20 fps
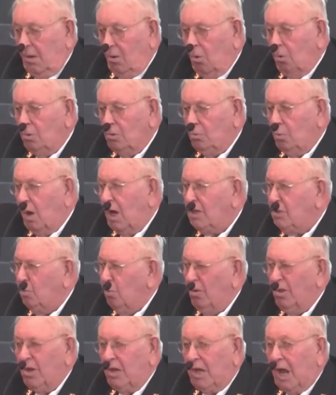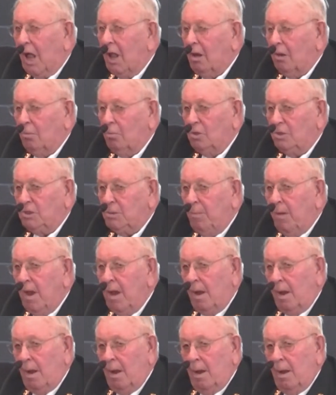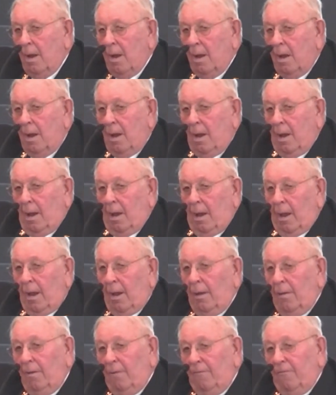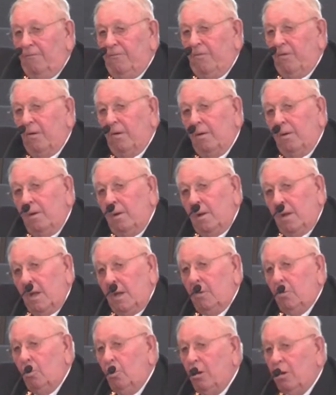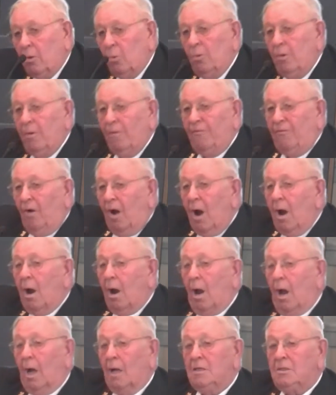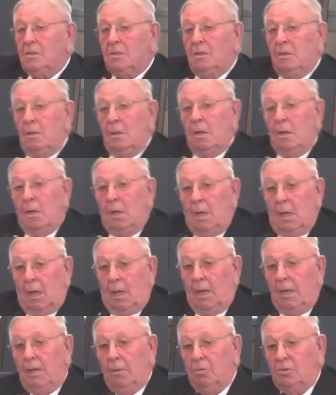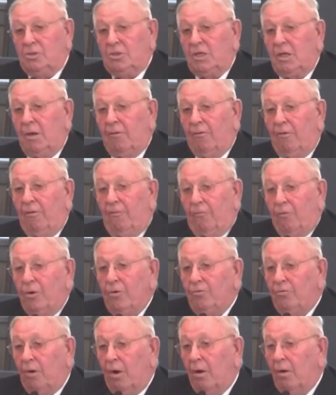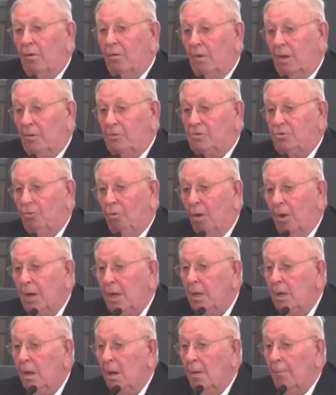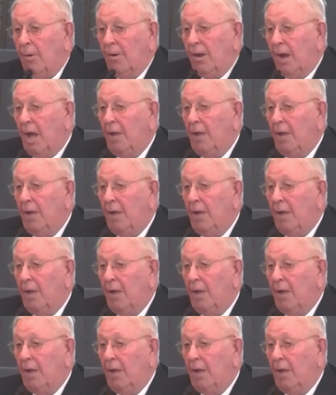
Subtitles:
always watched where the dollar was spent. And if people would go in the firehouse, and he would see a refrigerator that's running but